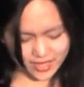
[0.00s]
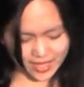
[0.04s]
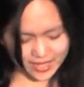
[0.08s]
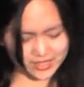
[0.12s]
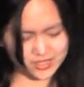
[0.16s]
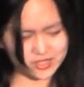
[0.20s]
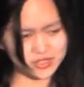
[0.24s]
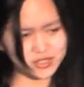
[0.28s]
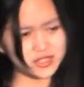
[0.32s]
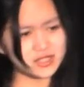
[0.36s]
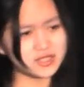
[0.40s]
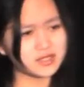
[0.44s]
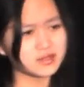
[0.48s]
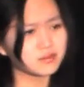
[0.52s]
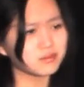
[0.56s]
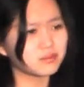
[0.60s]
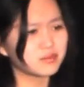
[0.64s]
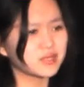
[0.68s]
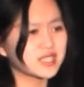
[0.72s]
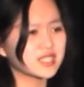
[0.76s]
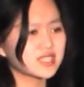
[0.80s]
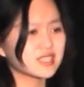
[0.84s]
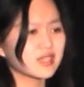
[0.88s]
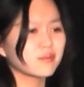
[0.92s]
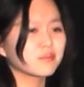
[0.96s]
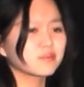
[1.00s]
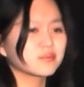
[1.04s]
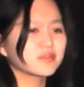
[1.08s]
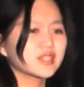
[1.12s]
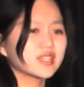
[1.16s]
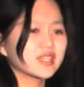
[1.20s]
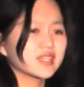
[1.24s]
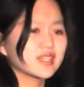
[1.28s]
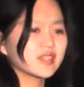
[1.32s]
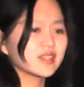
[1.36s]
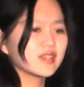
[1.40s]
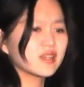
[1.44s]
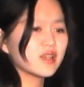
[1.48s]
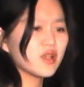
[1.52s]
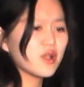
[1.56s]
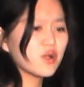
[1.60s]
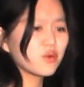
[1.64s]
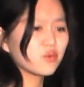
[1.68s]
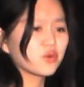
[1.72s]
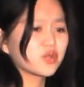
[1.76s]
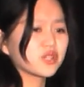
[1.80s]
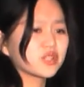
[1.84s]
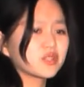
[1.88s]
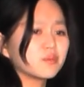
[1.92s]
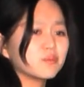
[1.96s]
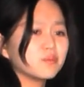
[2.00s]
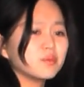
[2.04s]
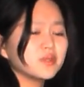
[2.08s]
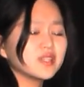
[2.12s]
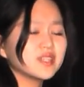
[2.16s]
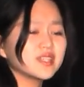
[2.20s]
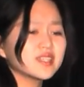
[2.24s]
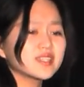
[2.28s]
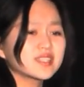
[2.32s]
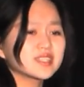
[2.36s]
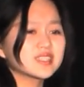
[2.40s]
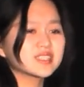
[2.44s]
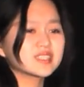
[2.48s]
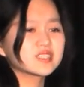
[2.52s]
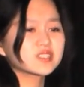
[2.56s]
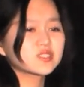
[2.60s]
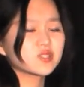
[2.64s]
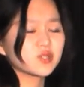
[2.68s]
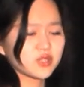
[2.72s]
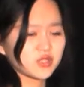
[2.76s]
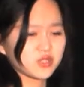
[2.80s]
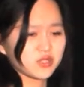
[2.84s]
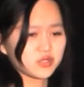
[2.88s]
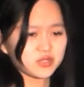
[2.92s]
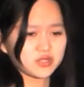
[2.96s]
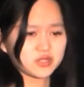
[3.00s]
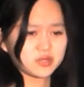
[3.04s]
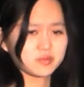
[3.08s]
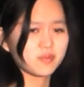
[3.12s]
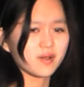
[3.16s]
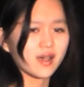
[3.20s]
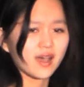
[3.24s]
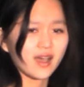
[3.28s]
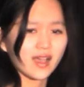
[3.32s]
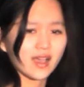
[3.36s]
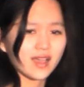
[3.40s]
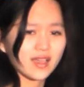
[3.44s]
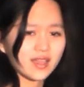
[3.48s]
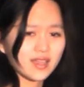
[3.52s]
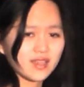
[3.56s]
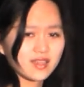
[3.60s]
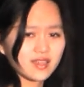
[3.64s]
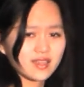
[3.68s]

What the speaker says: I couldn't be something worth being encircled by.